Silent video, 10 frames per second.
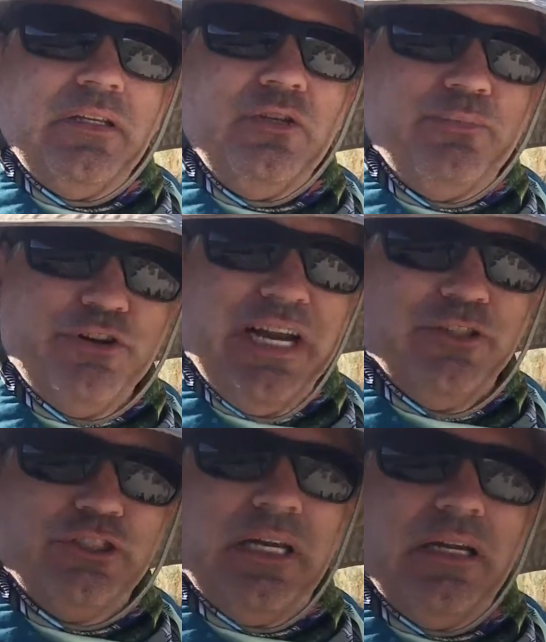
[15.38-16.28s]
you
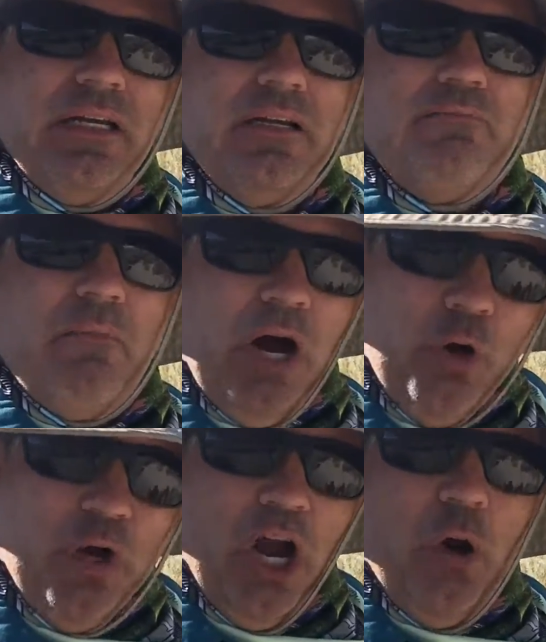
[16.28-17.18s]
pronounce it
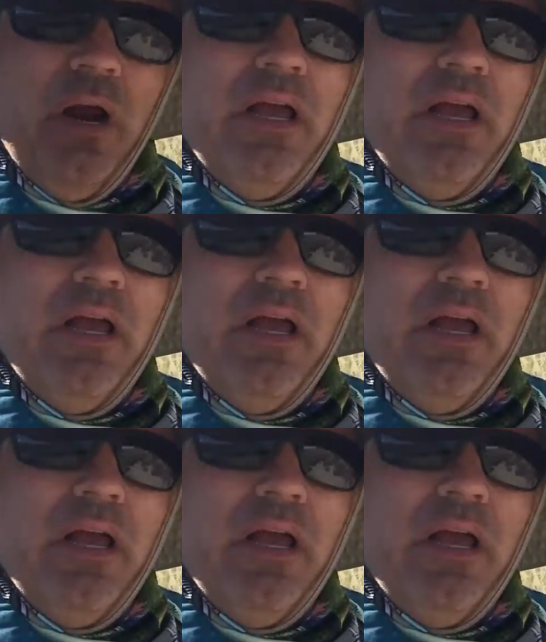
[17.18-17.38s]
Mono,